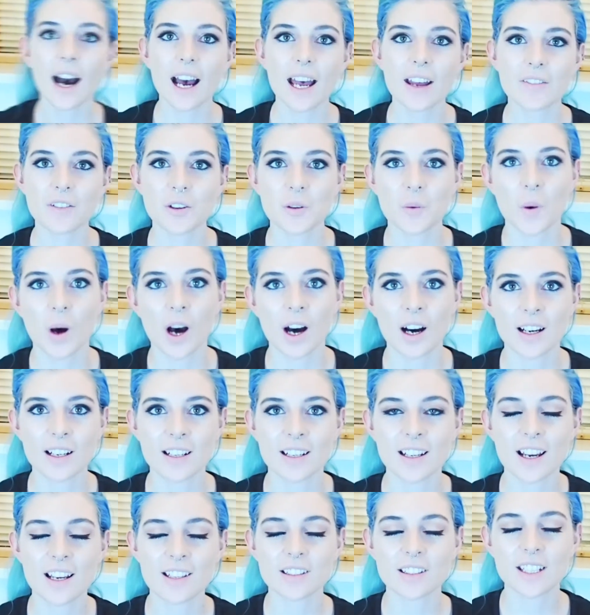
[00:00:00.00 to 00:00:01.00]

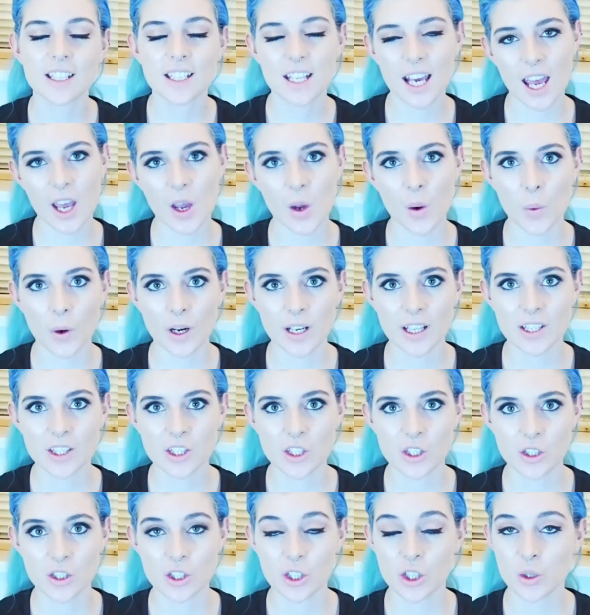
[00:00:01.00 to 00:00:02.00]
everyone! Today I wanted
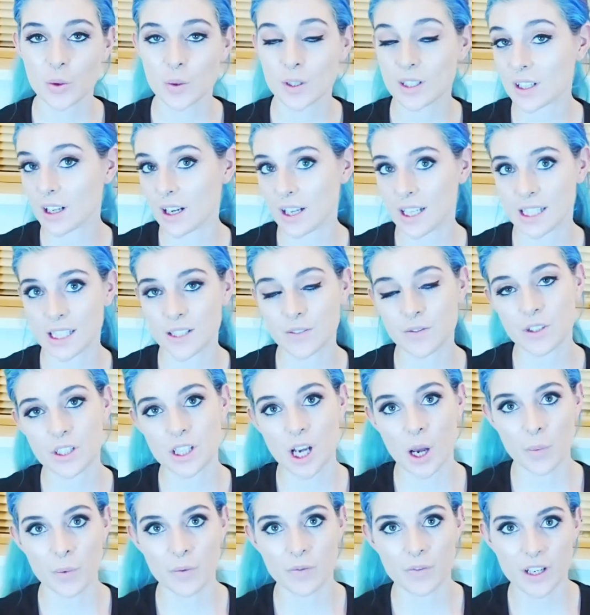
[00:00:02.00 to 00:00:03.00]
to do a slightly different
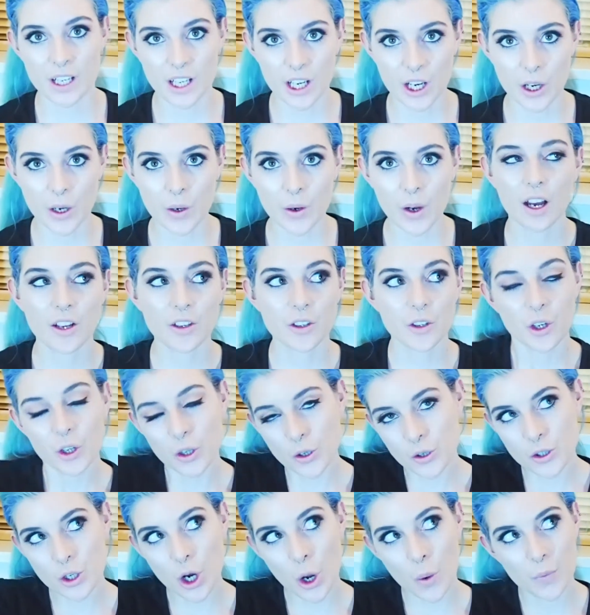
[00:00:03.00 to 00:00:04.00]
type of video, a
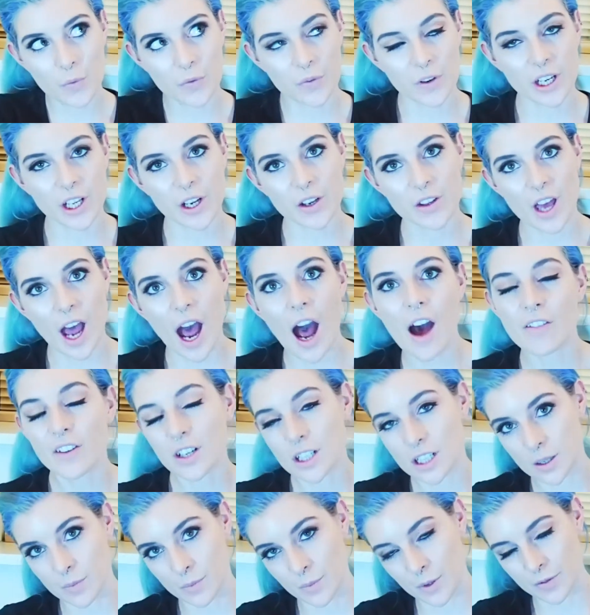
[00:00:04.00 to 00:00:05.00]
new type of video that I
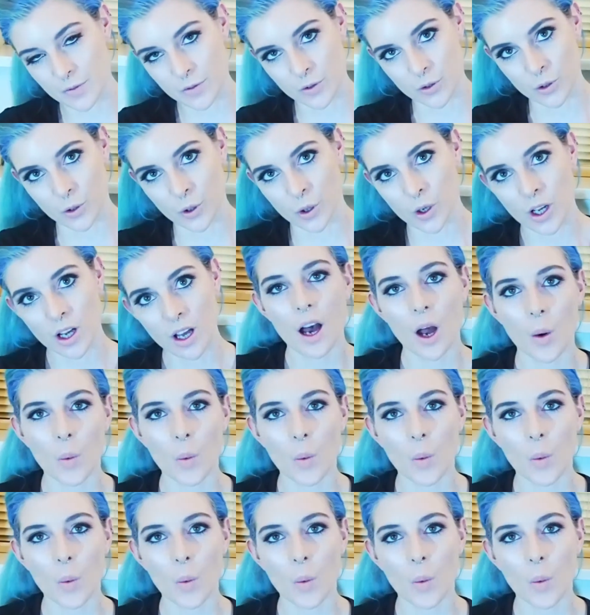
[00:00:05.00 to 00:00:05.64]
haven't done before.